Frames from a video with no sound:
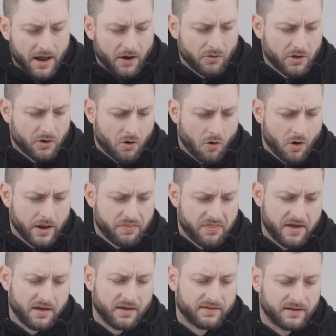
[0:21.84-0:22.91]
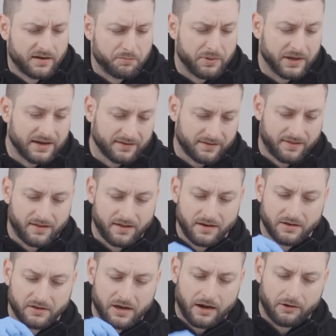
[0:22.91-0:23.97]
Now the only thing is that because it's
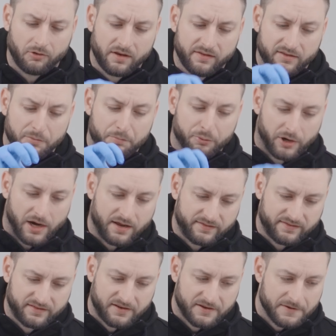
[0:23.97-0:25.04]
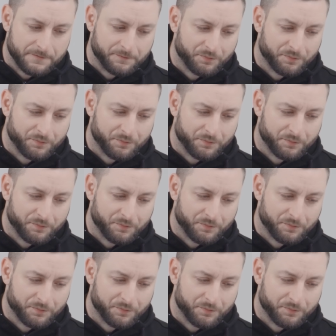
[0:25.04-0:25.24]
integrally suppressed,